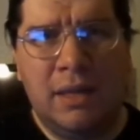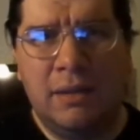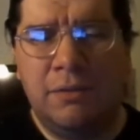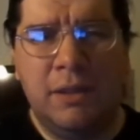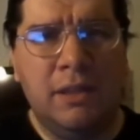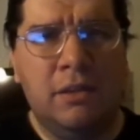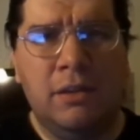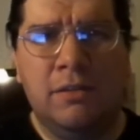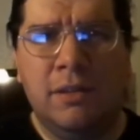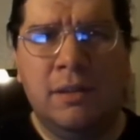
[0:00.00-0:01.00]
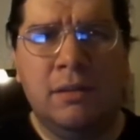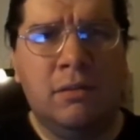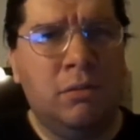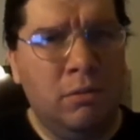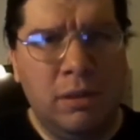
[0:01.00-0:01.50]
I think he could have done
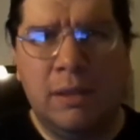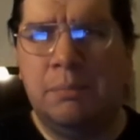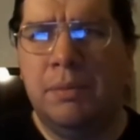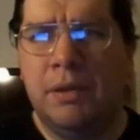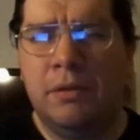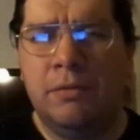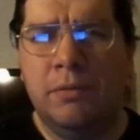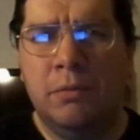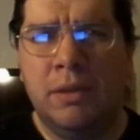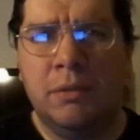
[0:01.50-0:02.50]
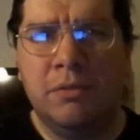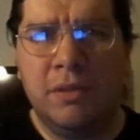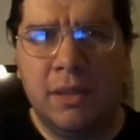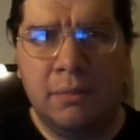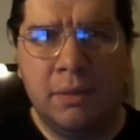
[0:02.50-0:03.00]
a whole lot better for what he
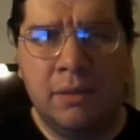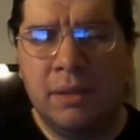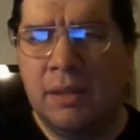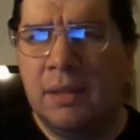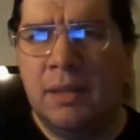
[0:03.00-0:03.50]
was given.